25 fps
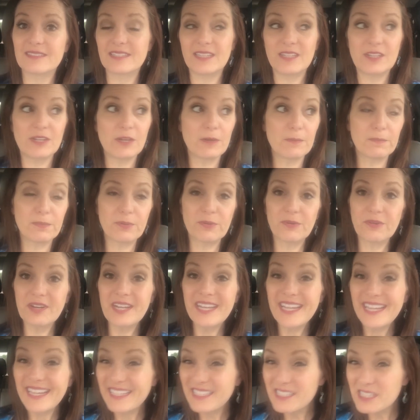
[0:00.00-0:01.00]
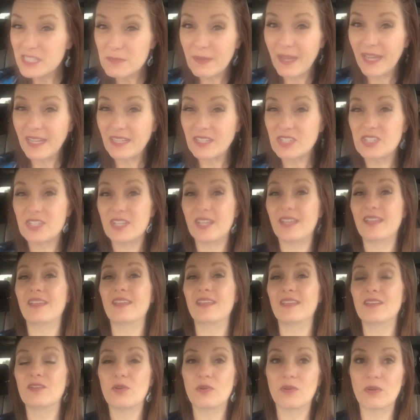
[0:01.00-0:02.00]
you know,
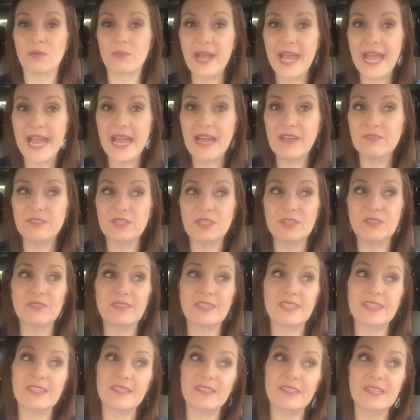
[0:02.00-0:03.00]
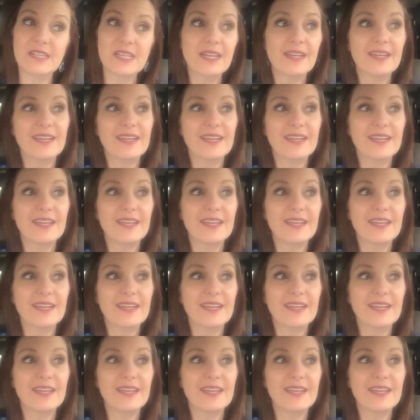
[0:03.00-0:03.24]
pre-inspection or what have you, then